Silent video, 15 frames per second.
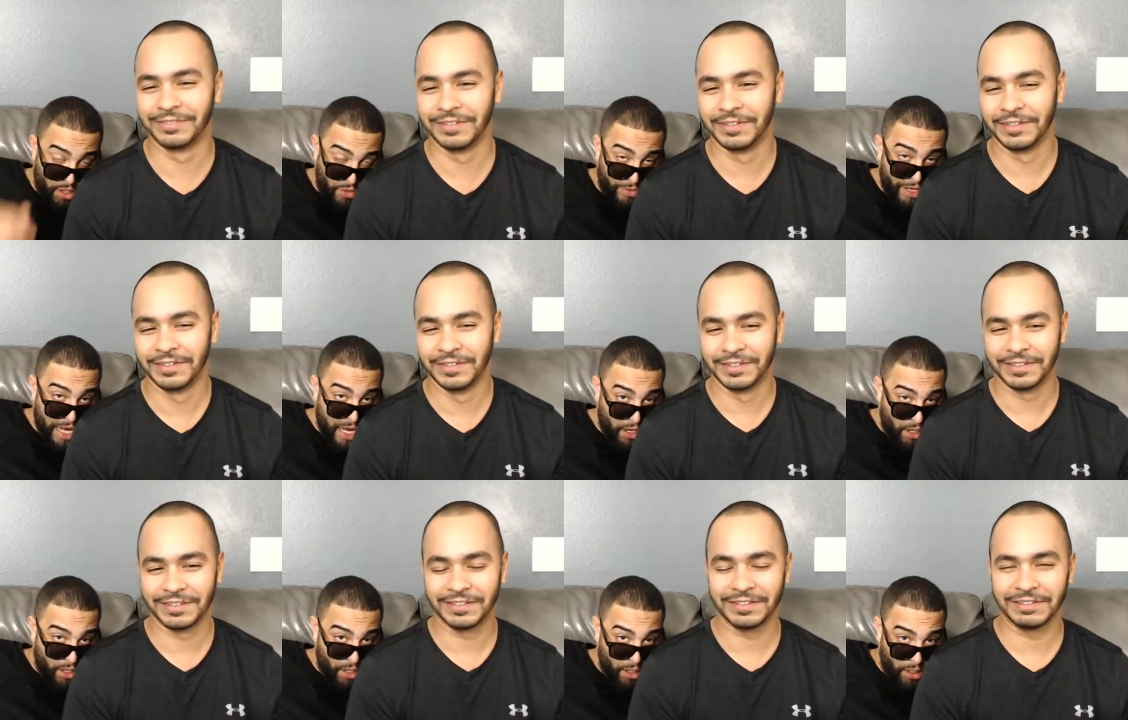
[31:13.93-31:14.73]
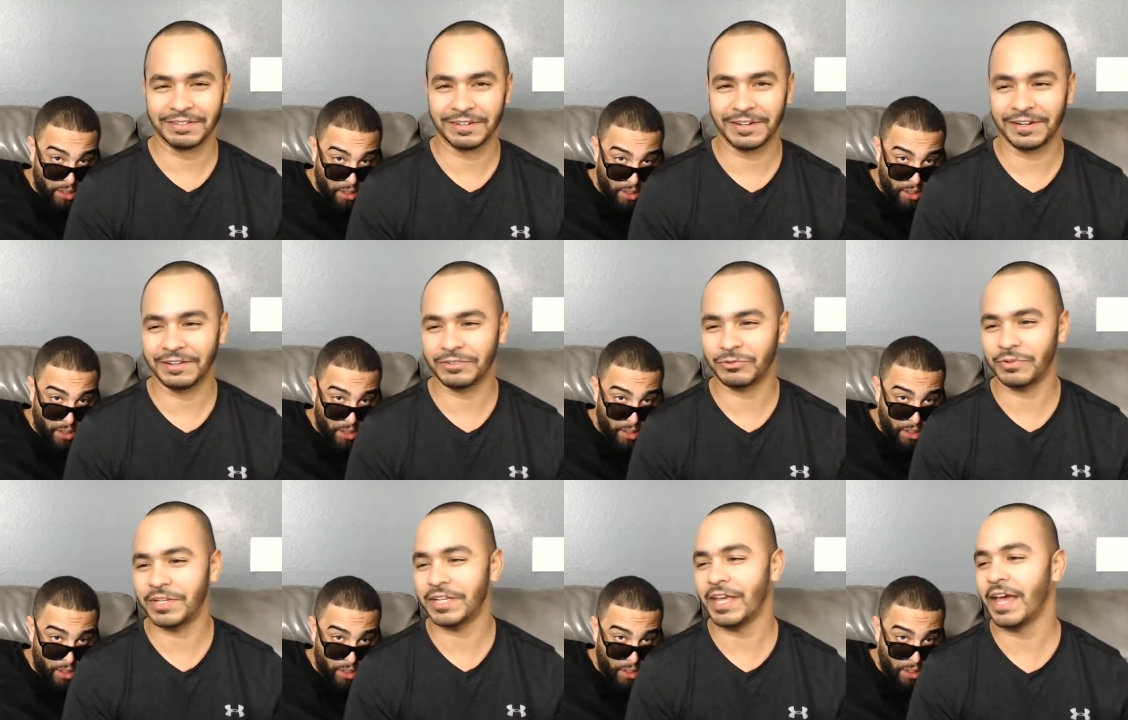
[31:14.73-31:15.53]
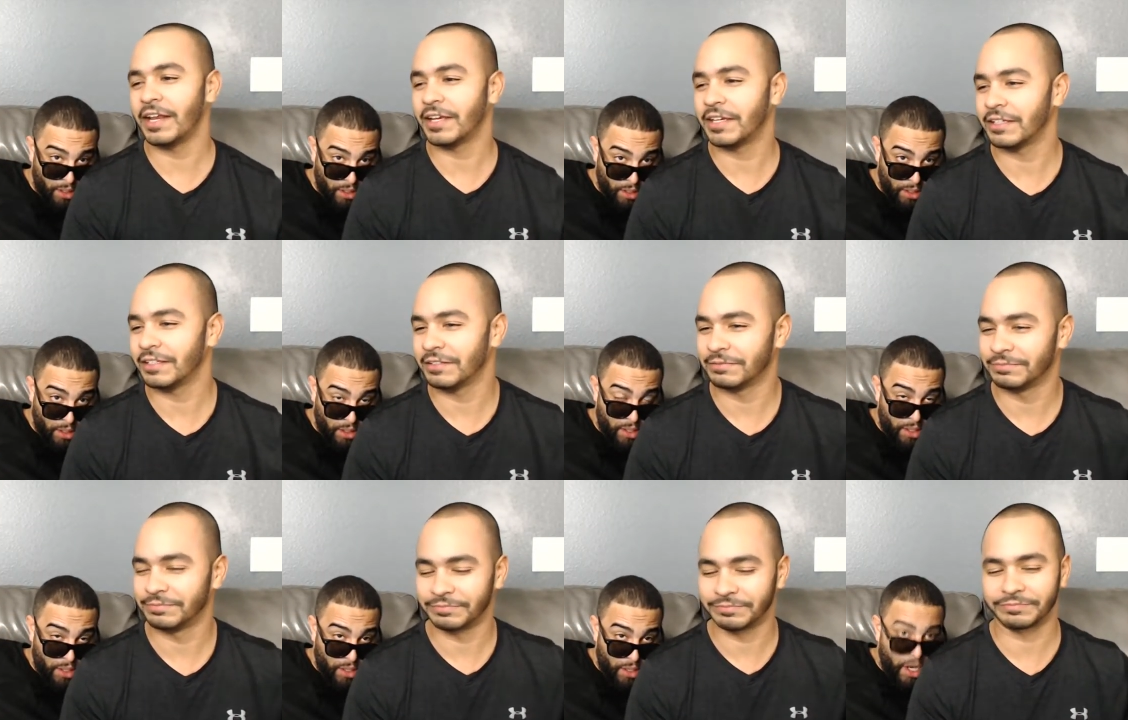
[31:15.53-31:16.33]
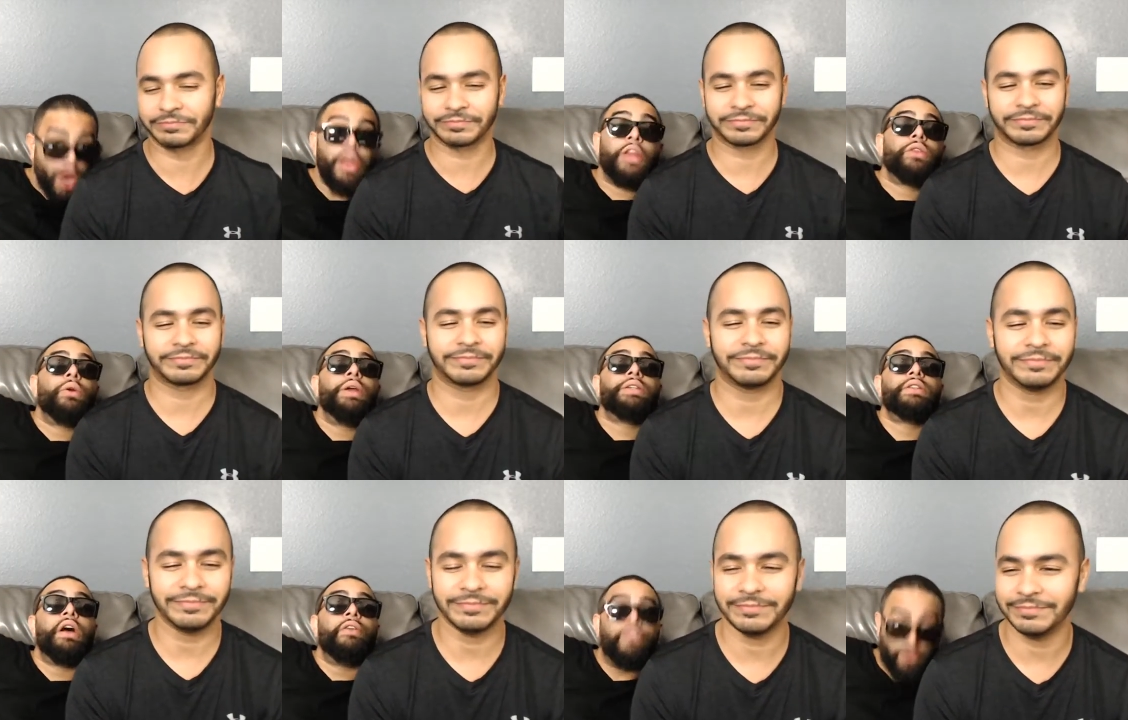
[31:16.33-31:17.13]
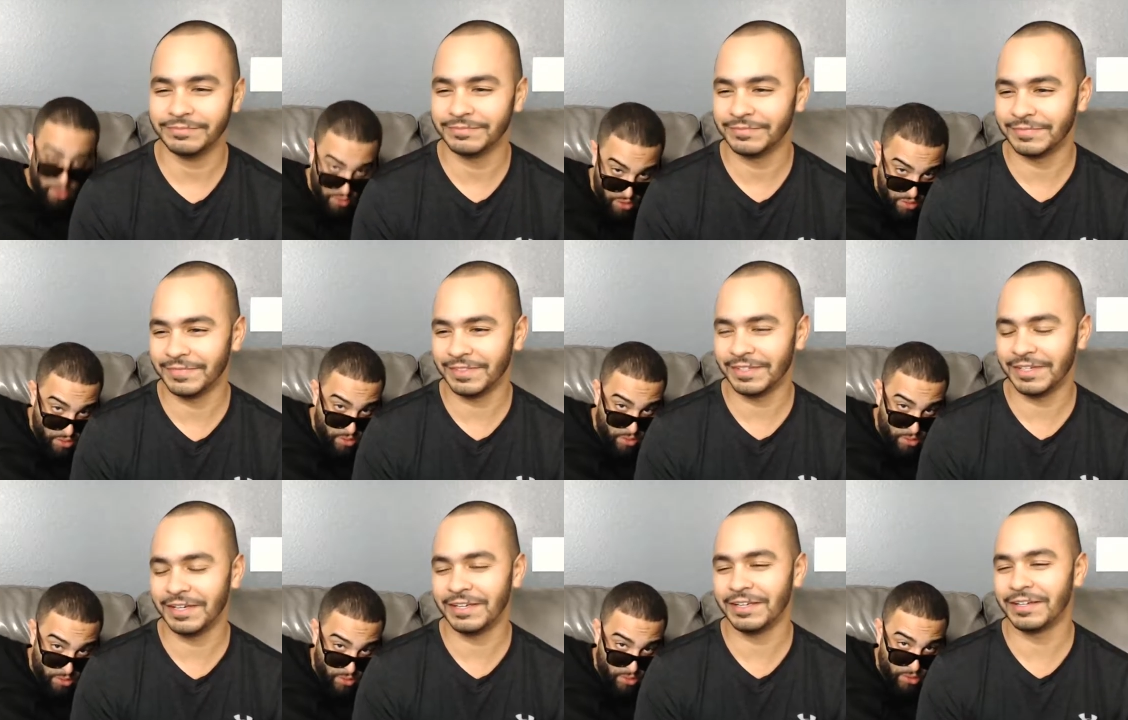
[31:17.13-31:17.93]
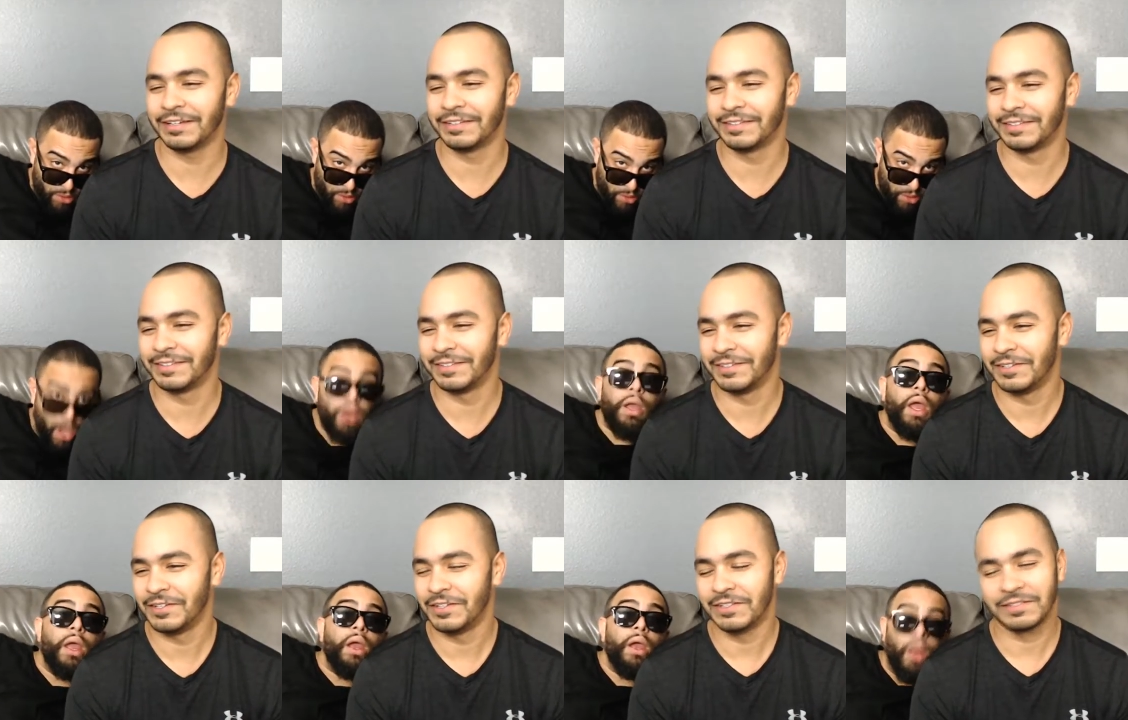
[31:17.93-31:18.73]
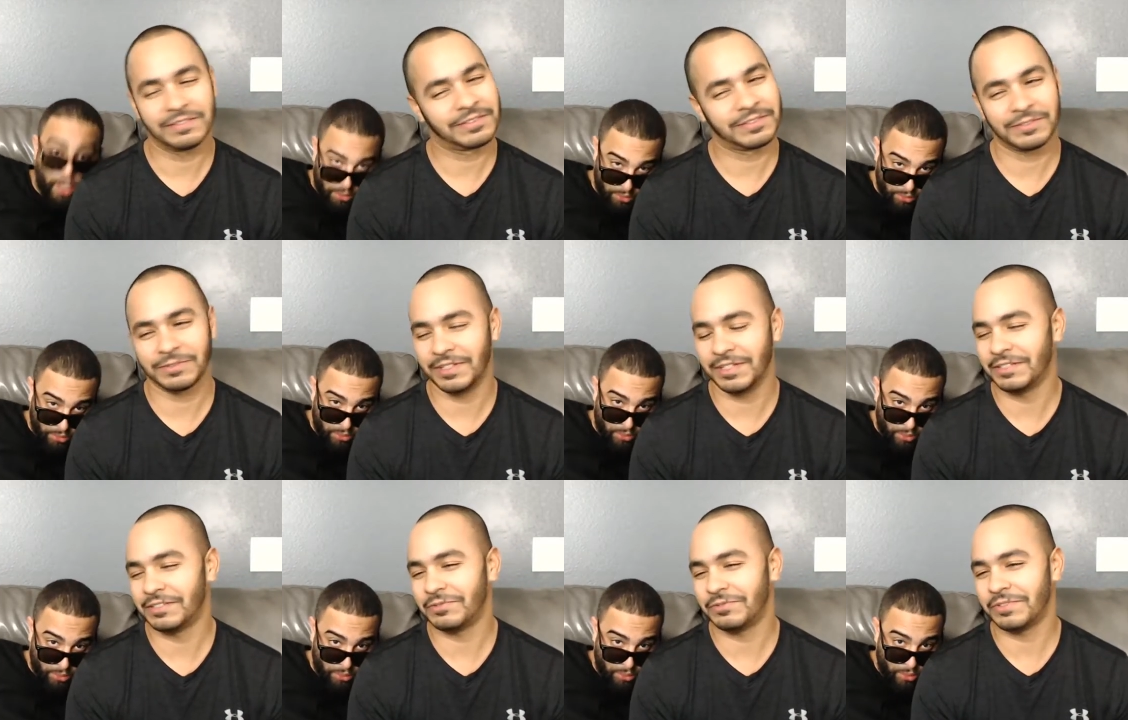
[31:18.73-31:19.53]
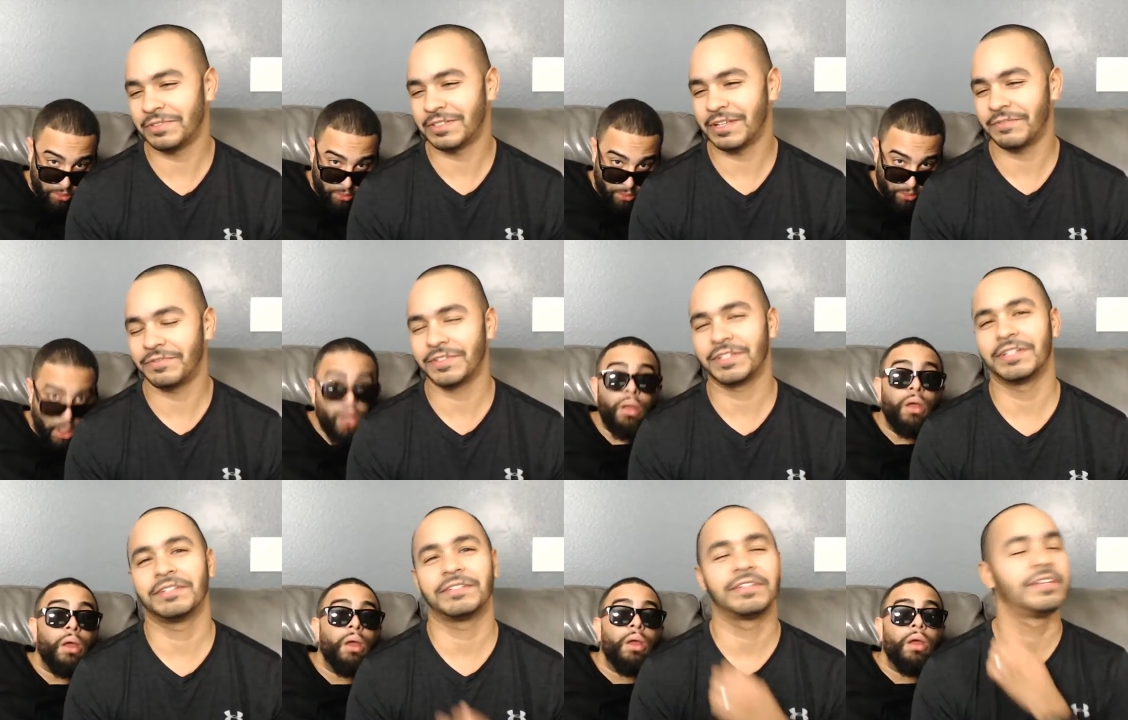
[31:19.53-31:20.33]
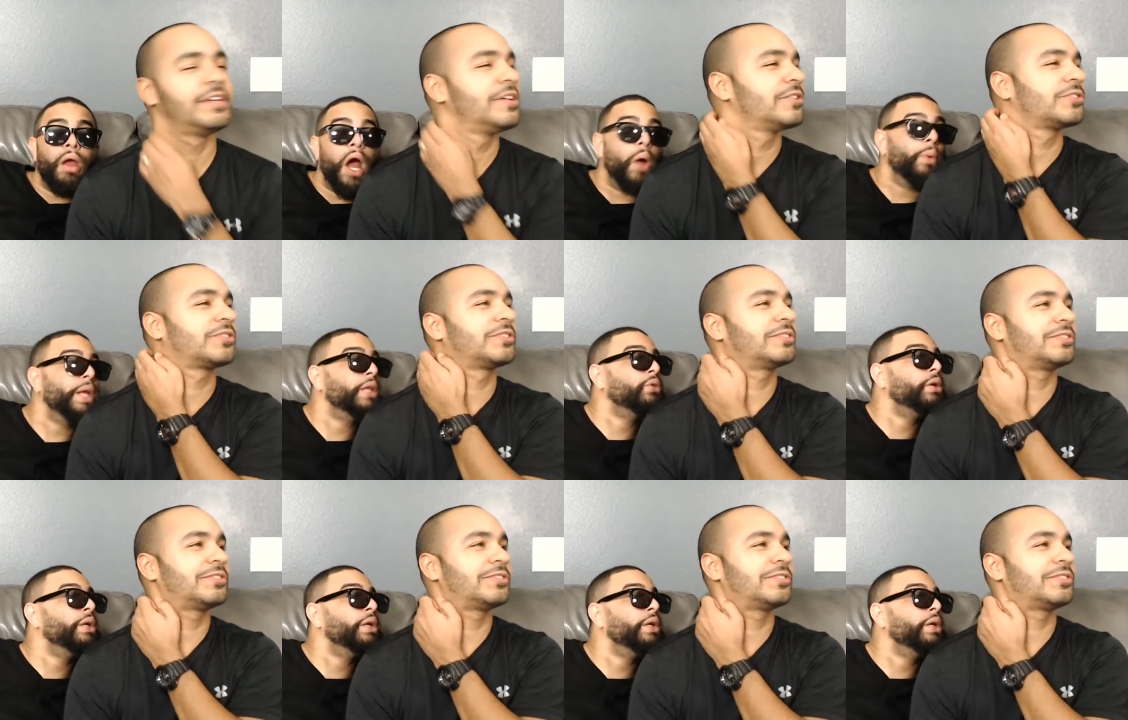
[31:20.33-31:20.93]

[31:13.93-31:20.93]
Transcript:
Speaker 1: No, they're like.
Speaker 2: All right. three D etiquette.
Speaker 1: Are they doing stuff? No. Yeah, yeah. Okay.
Speaker 2: So then it's, it's not for the kids.
Speaker 1: Are we so, in